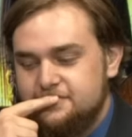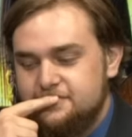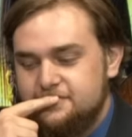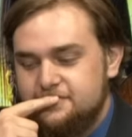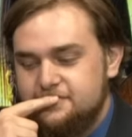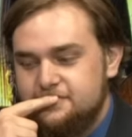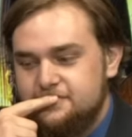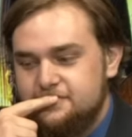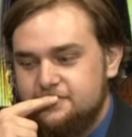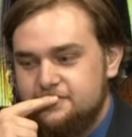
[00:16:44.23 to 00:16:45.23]

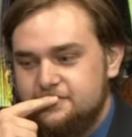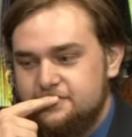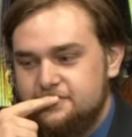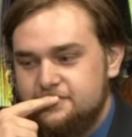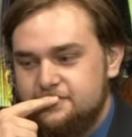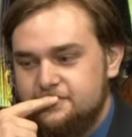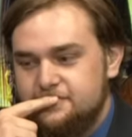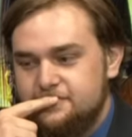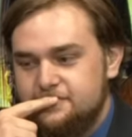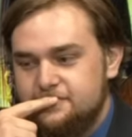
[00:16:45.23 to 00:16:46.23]

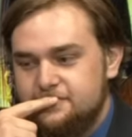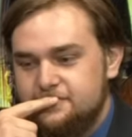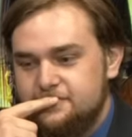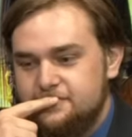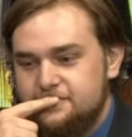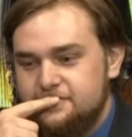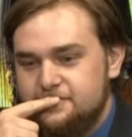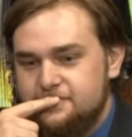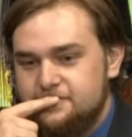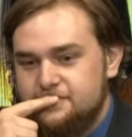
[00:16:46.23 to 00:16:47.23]

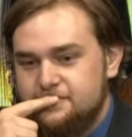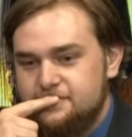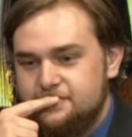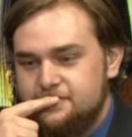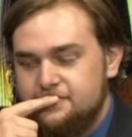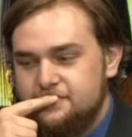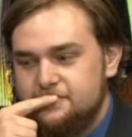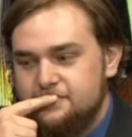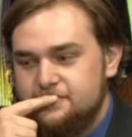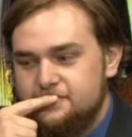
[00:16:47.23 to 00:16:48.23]

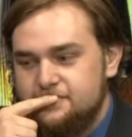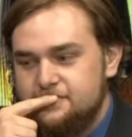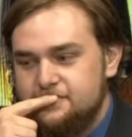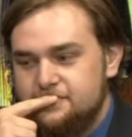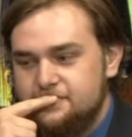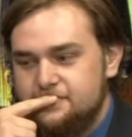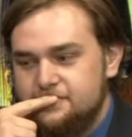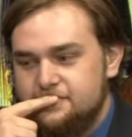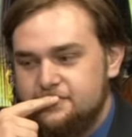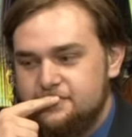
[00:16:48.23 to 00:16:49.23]

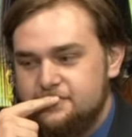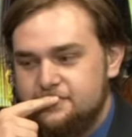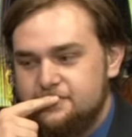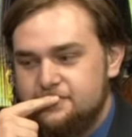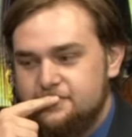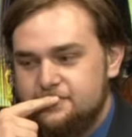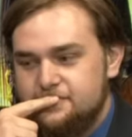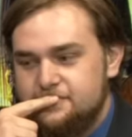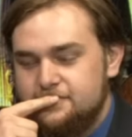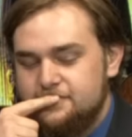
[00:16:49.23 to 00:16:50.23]

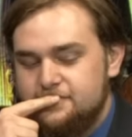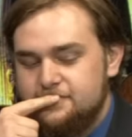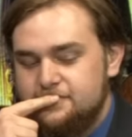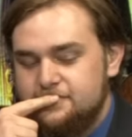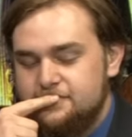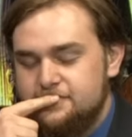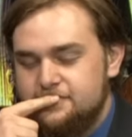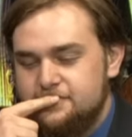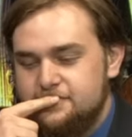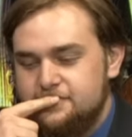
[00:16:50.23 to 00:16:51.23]

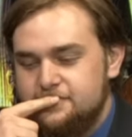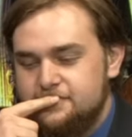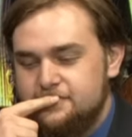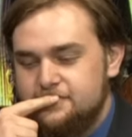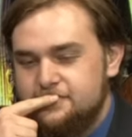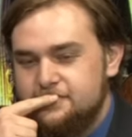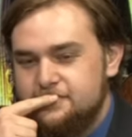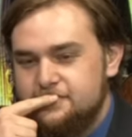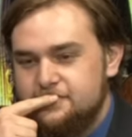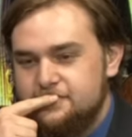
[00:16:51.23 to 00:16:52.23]
(not speaking)